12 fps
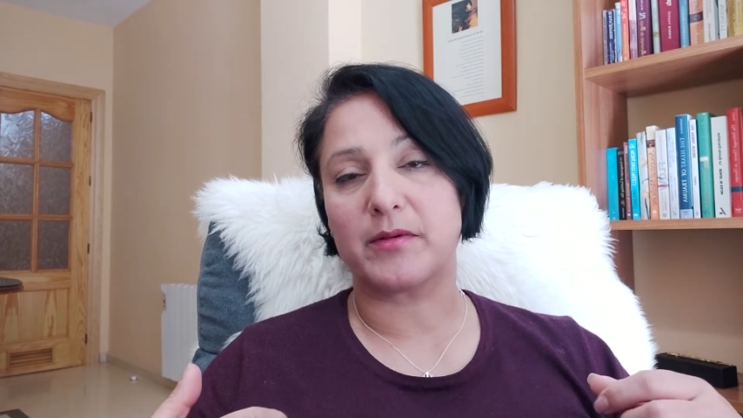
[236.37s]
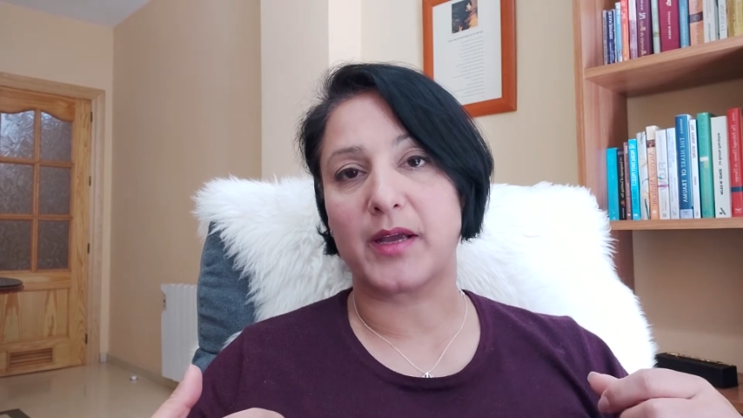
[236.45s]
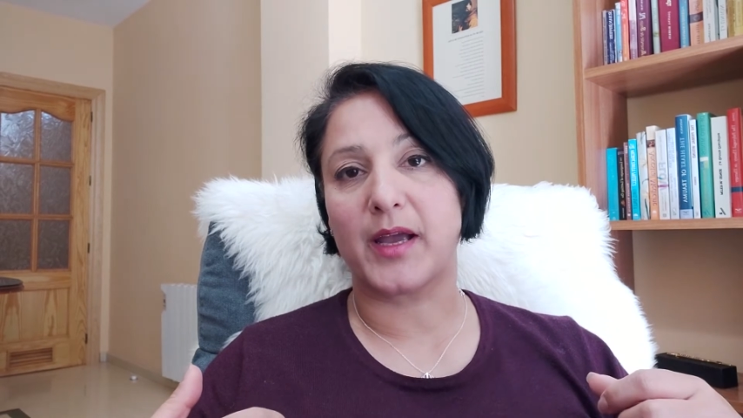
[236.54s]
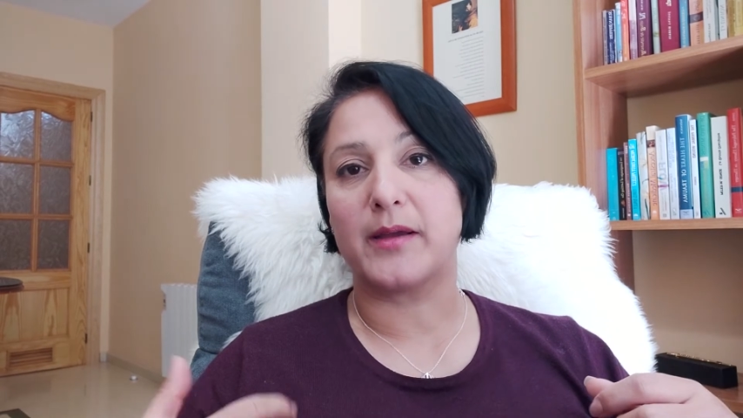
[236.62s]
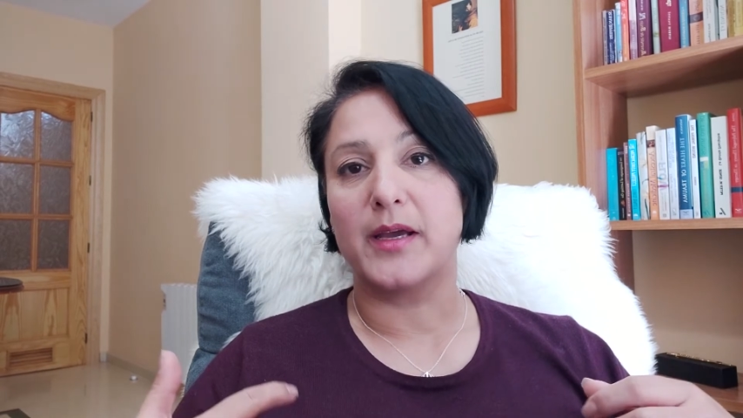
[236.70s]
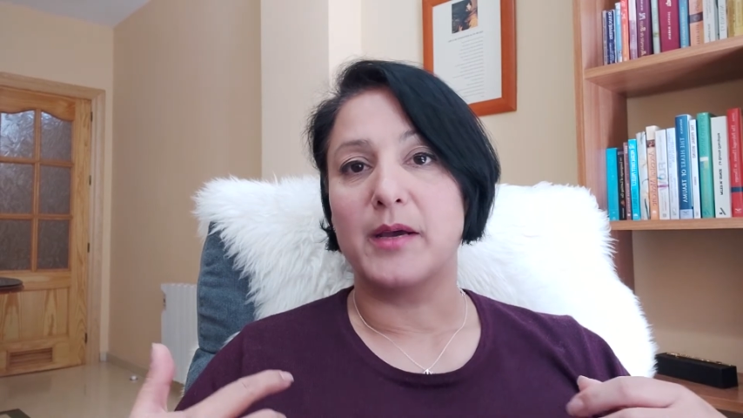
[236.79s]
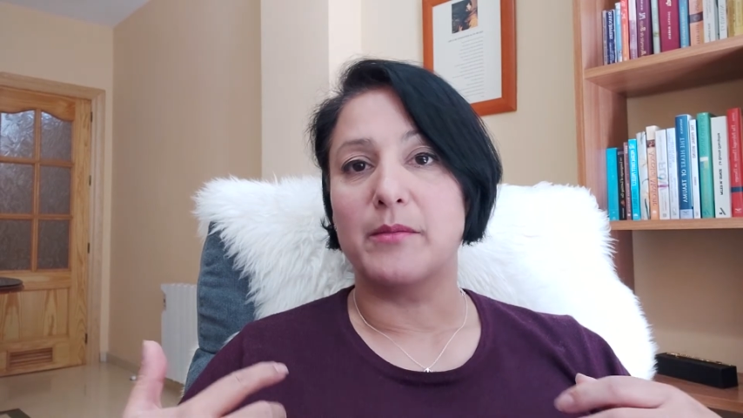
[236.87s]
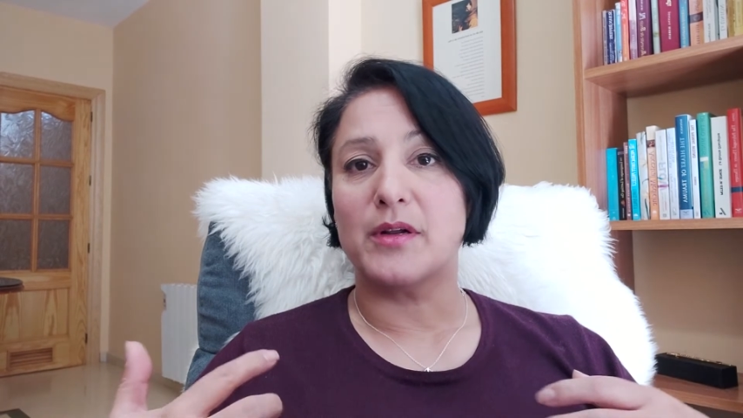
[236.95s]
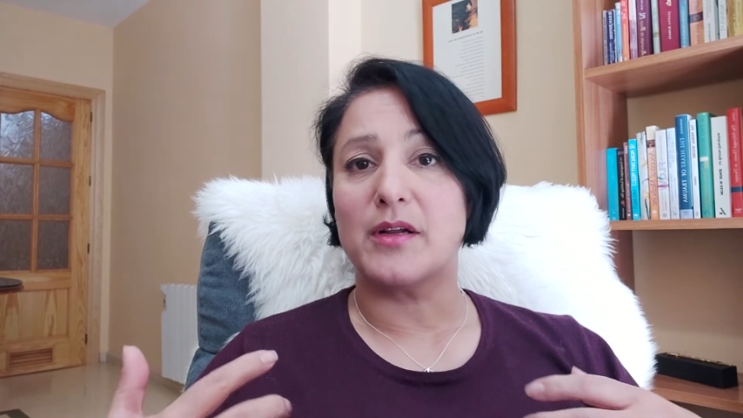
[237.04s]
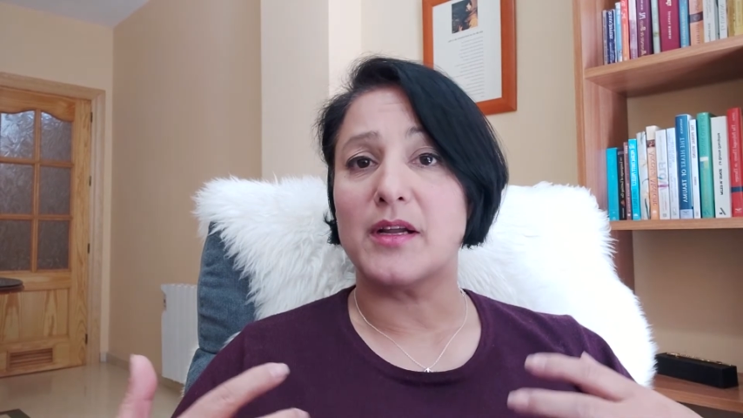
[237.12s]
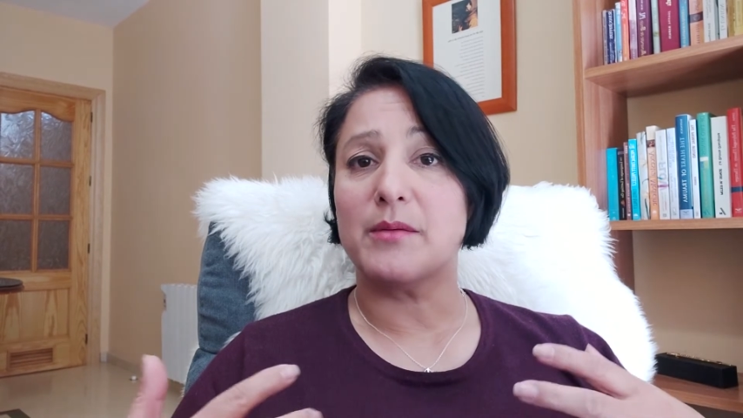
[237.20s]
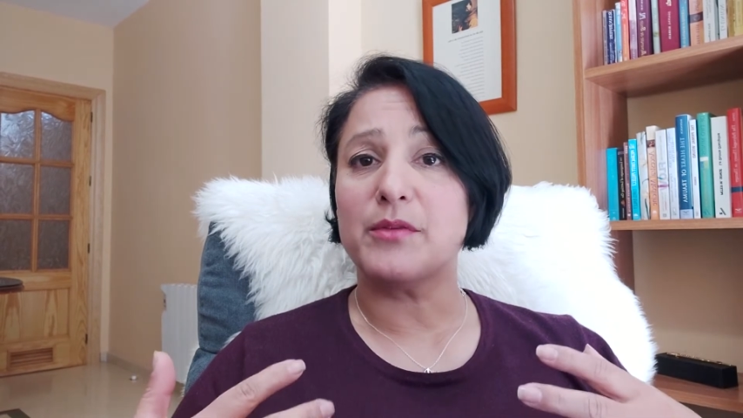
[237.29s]
Okay,
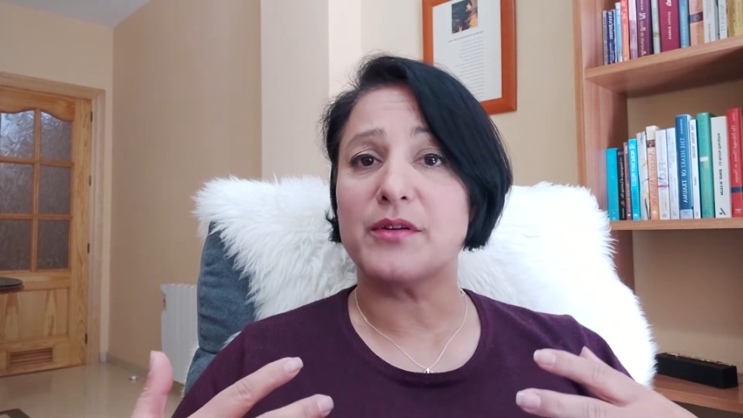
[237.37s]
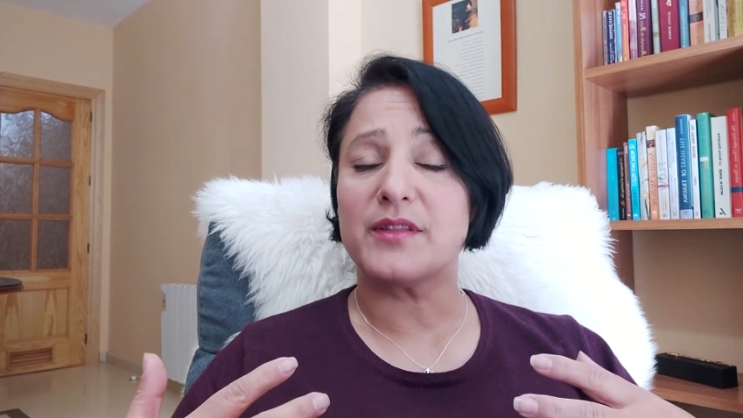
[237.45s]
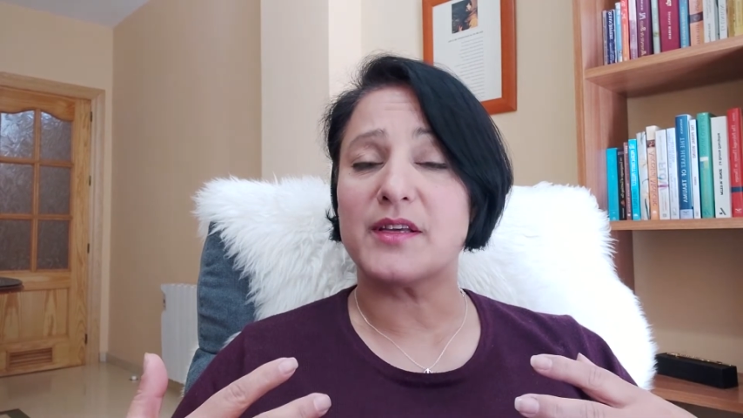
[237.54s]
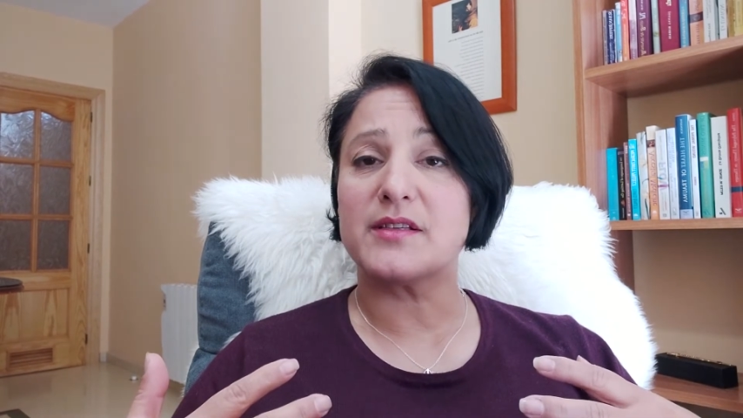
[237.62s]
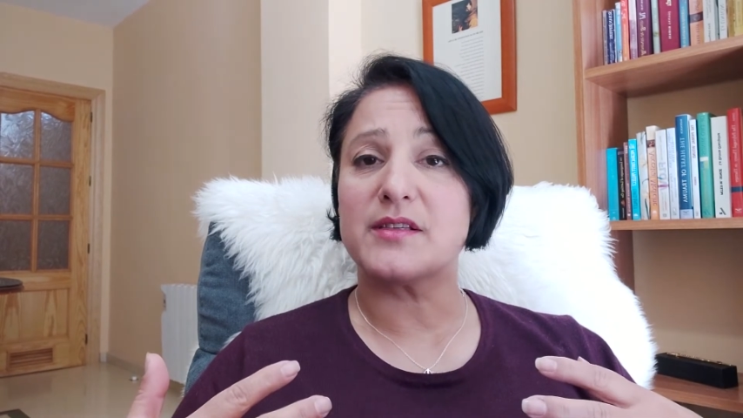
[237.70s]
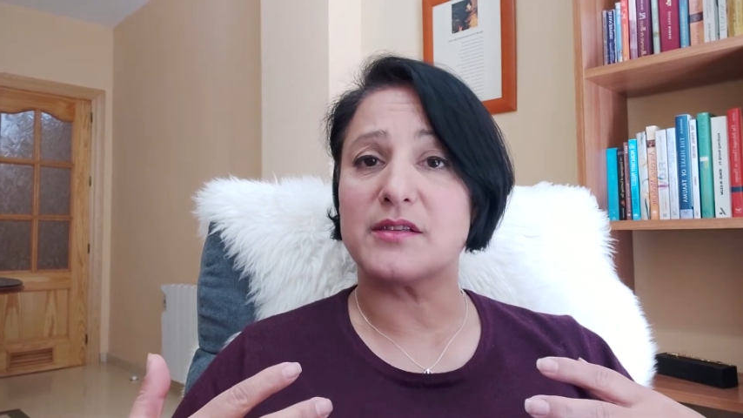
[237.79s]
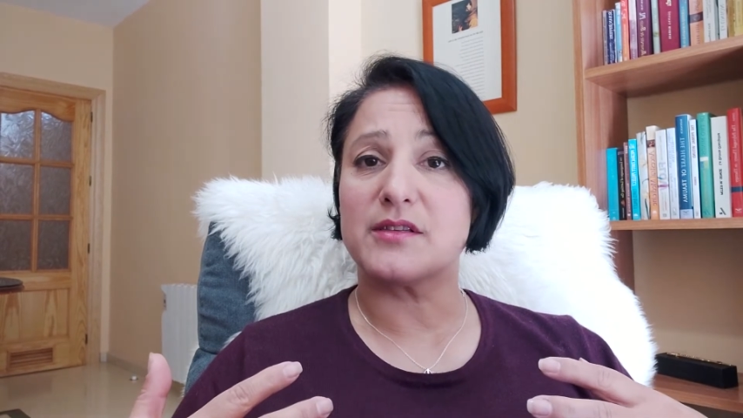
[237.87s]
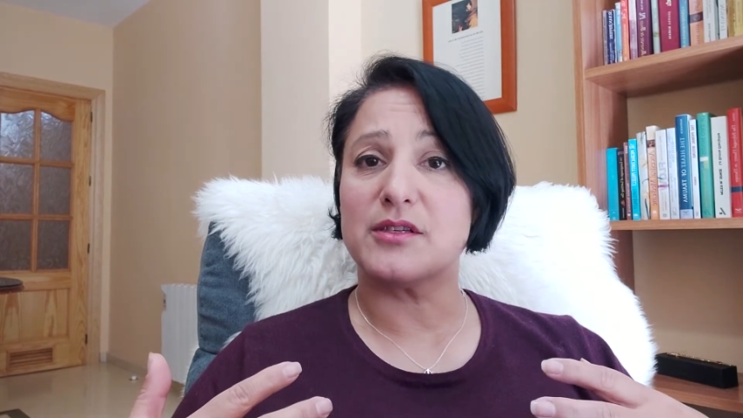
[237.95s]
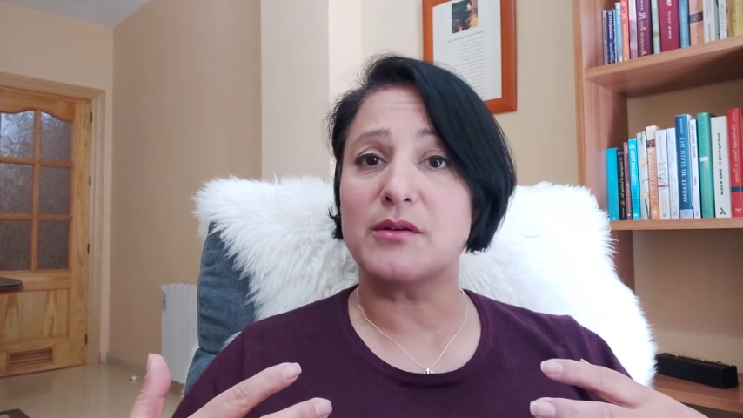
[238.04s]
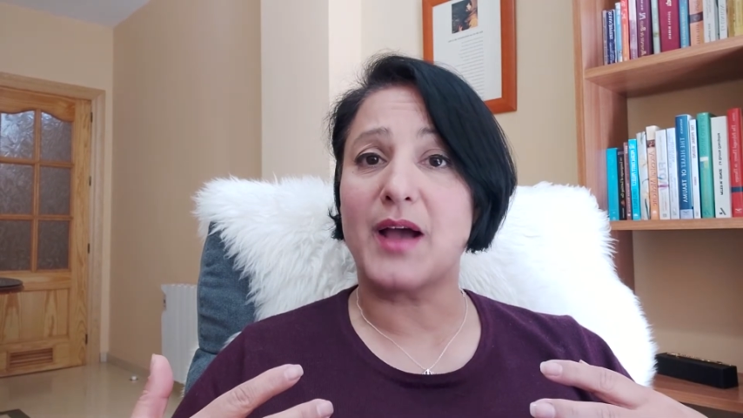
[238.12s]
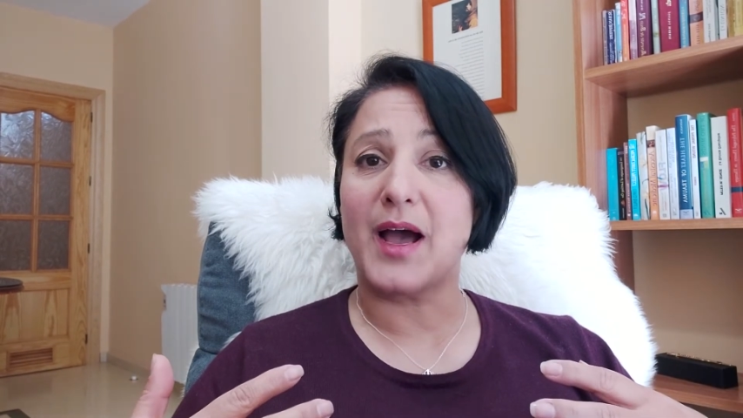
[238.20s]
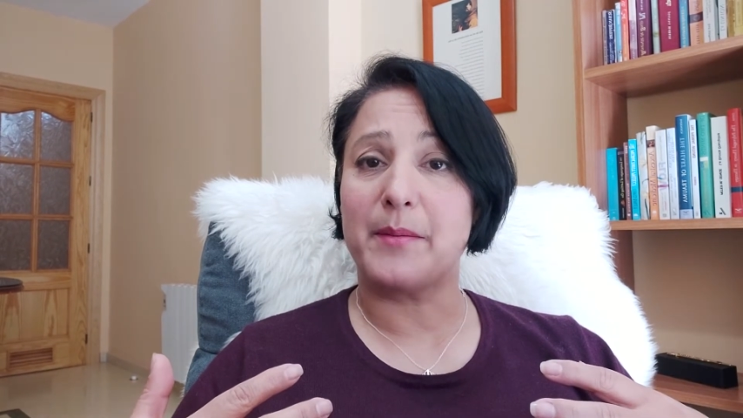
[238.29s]
but a number of things that
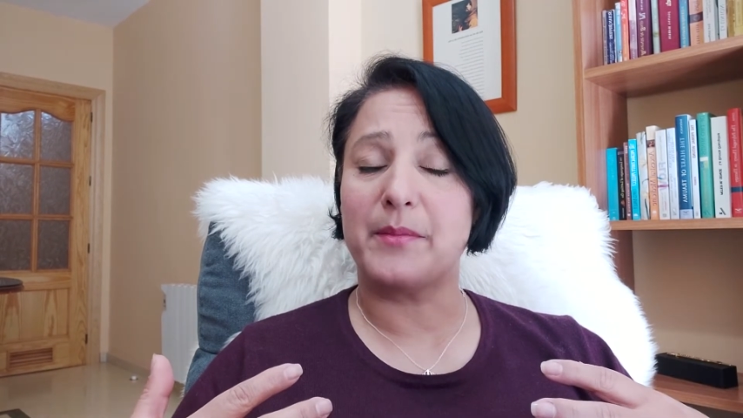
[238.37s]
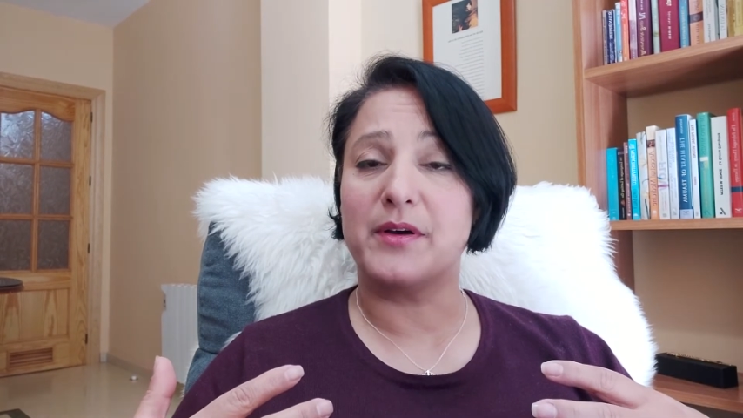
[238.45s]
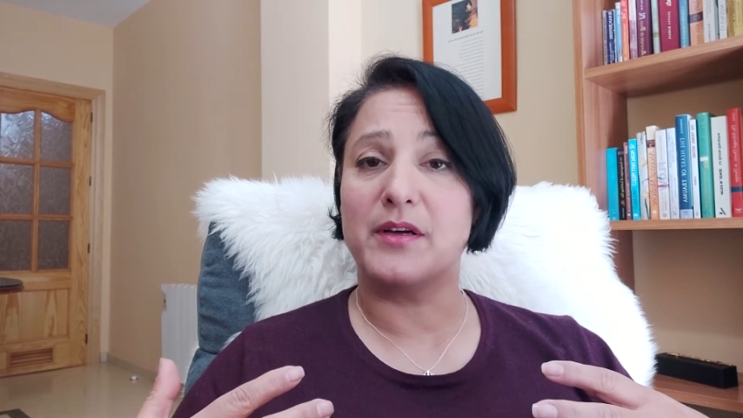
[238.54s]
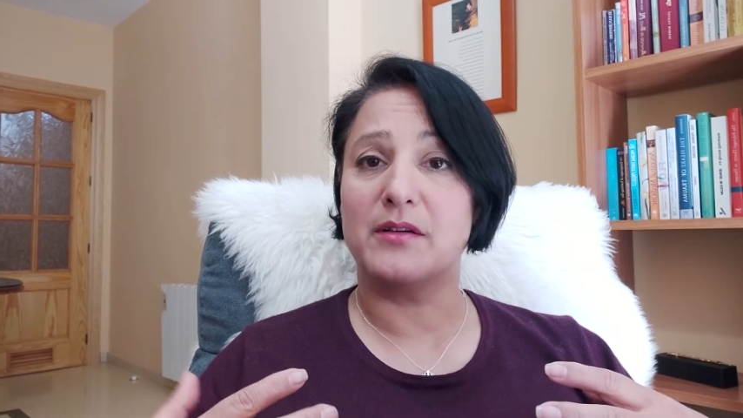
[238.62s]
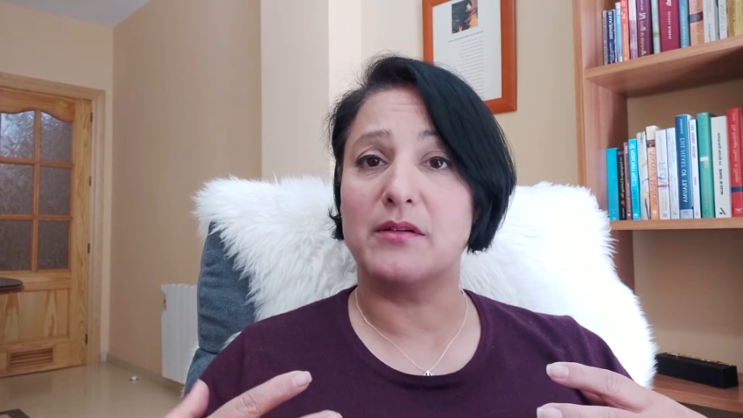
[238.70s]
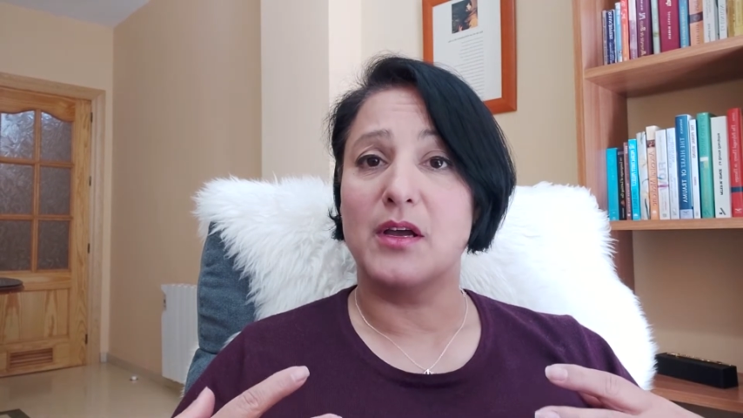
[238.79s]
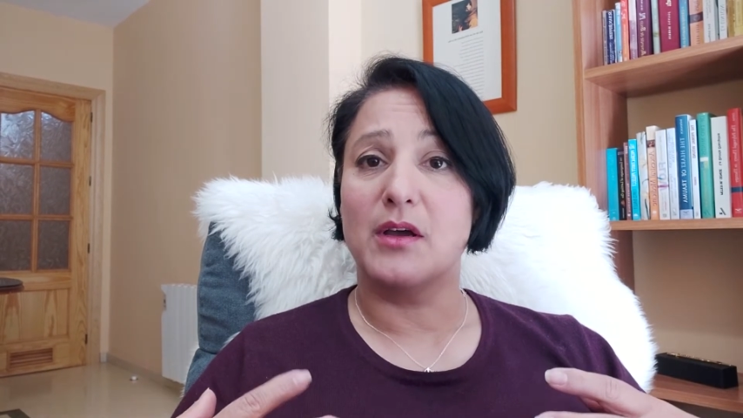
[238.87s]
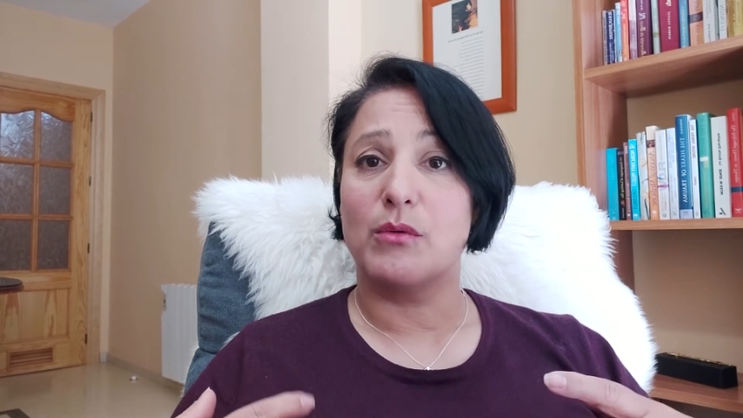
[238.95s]
do happen.